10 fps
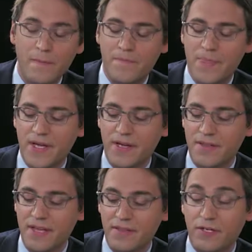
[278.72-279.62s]

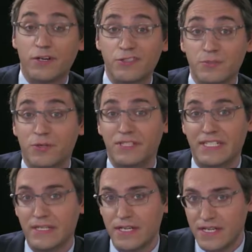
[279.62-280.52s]
than the
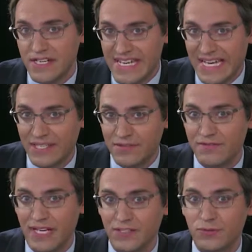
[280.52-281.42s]
corresponding negative
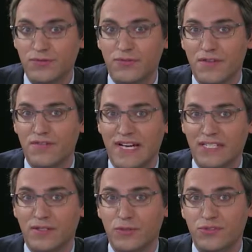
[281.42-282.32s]
value for the
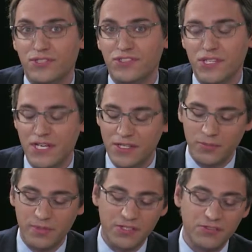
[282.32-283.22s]
factor losers. So
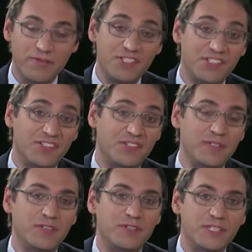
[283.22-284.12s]
because of this
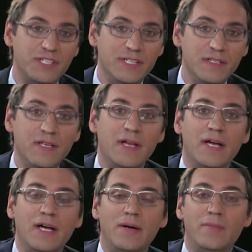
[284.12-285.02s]
asymmetry here,
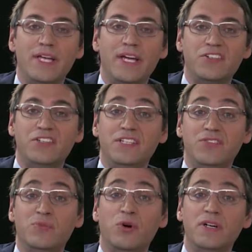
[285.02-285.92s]
it actually is
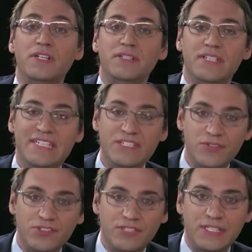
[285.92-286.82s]
more
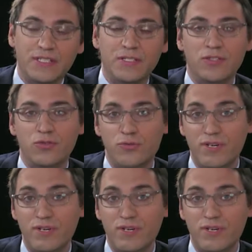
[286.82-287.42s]
interesting to